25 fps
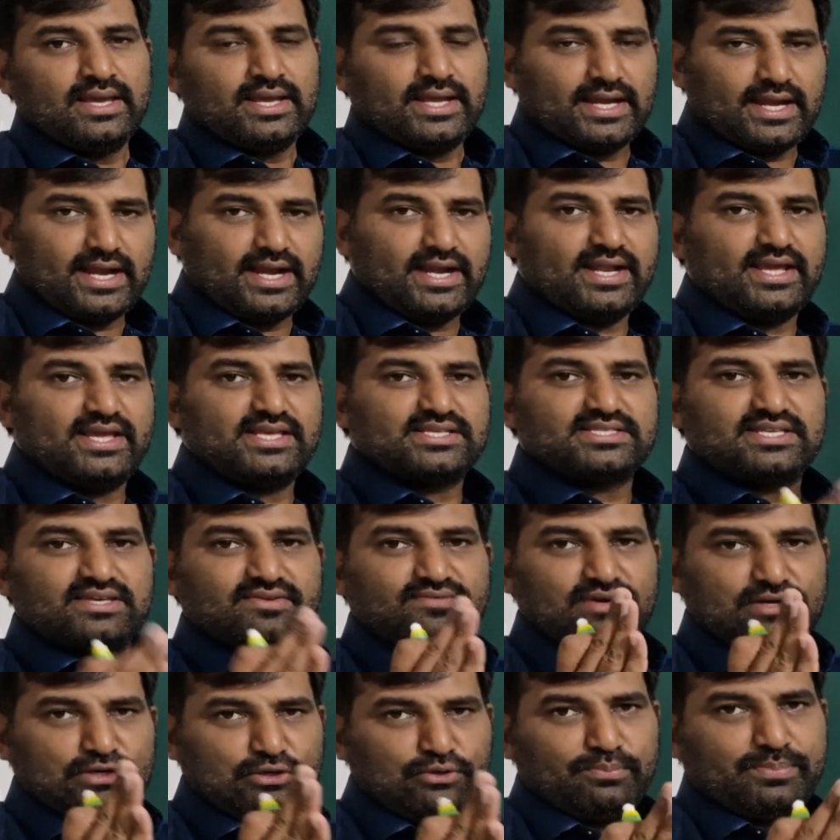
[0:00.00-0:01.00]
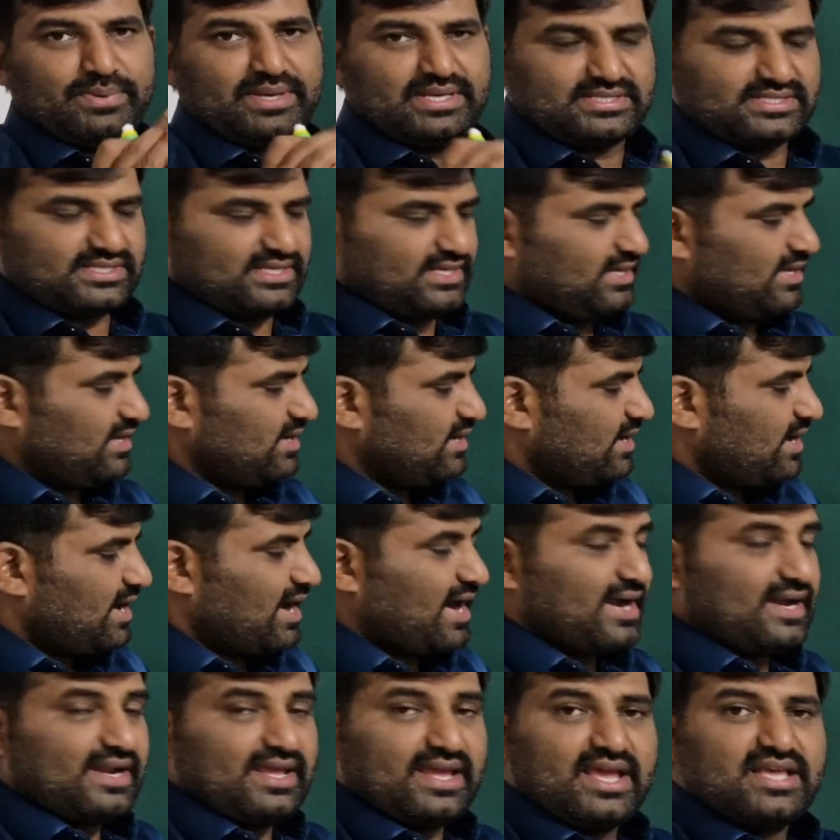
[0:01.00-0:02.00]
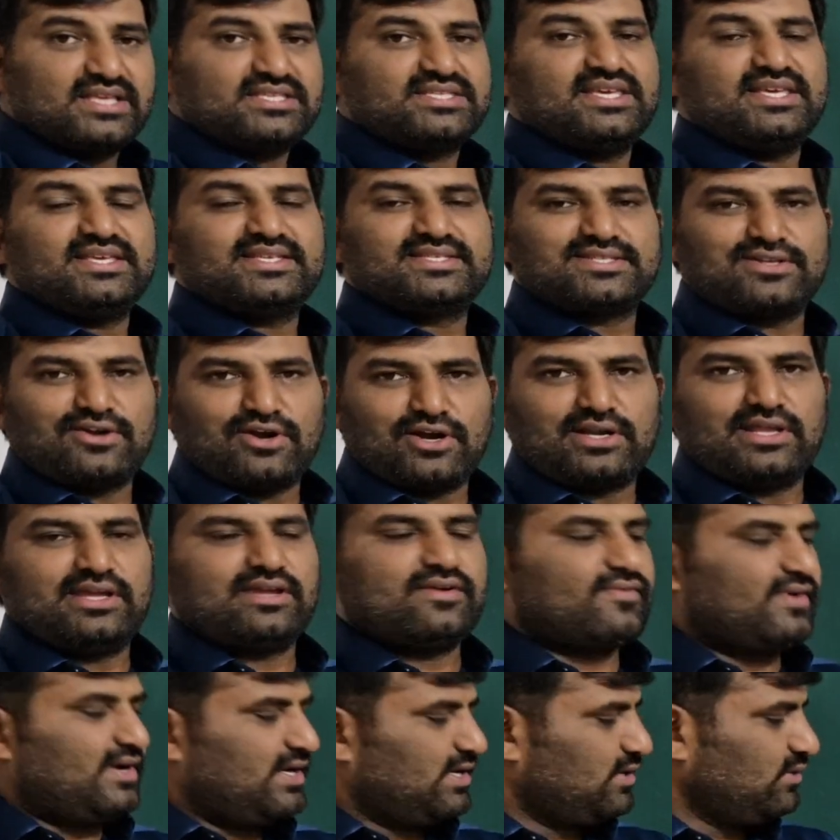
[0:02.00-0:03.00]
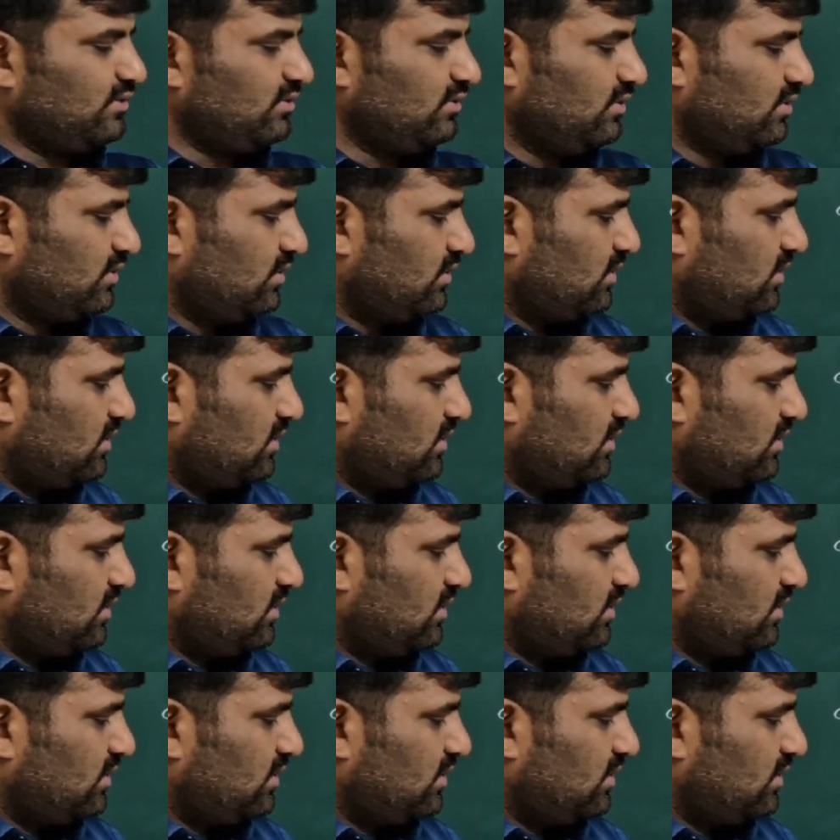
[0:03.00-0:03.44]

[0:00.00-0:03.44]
AD is equal to BC, and AC is not equal to